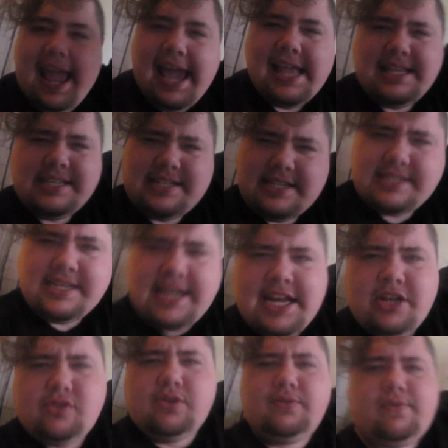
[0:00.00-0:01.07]
and this is an
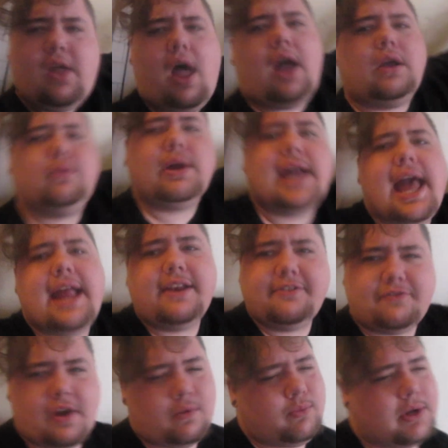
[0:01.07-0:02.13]
agere vlog. What kind of
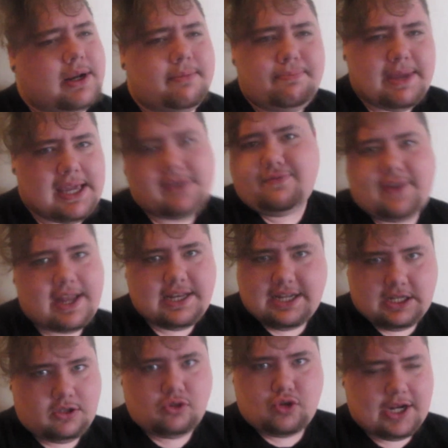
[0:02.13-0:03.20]
fun would it be if I
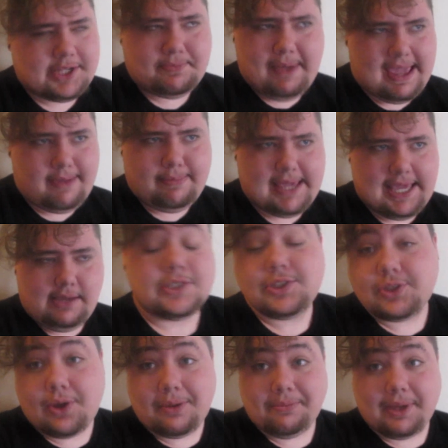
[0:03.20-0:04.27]
didn't dress baby?
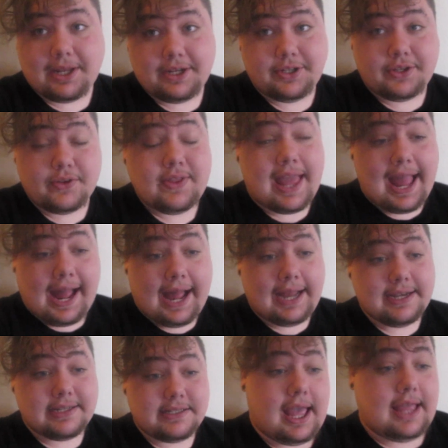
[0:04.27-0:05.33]
So I'm going to do
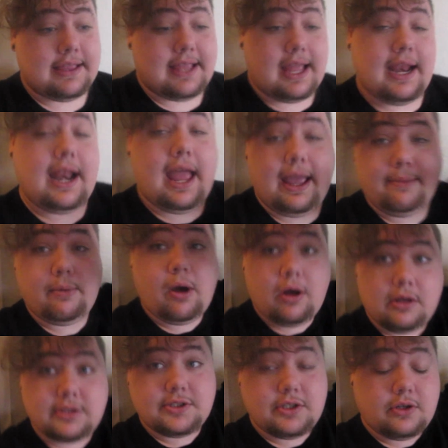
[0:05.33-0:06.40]
that. And then I'm
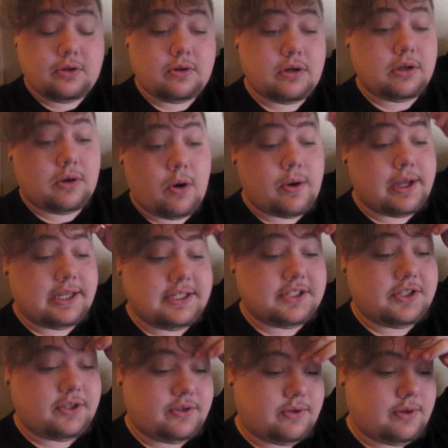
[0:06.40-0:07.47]
also going
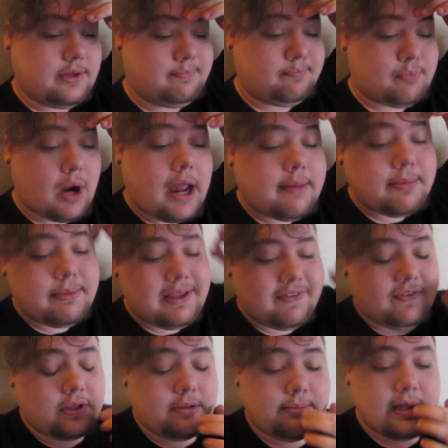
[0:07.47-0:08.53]
to probably
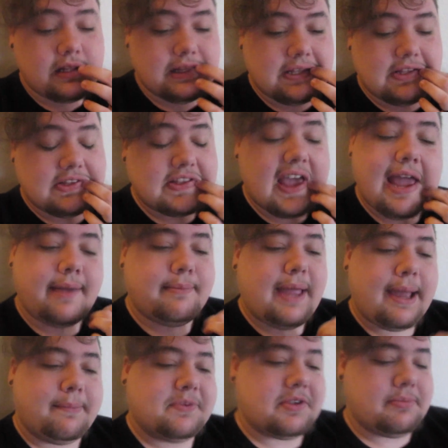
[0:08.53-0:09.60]
film a little time
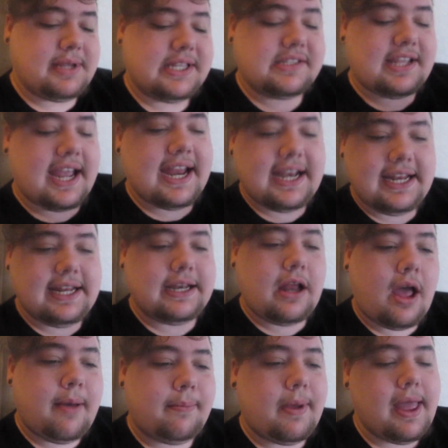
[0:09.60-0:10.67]
lapse of me tidying
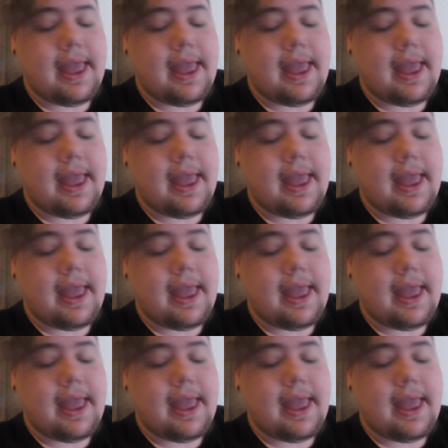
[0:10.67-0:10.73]
up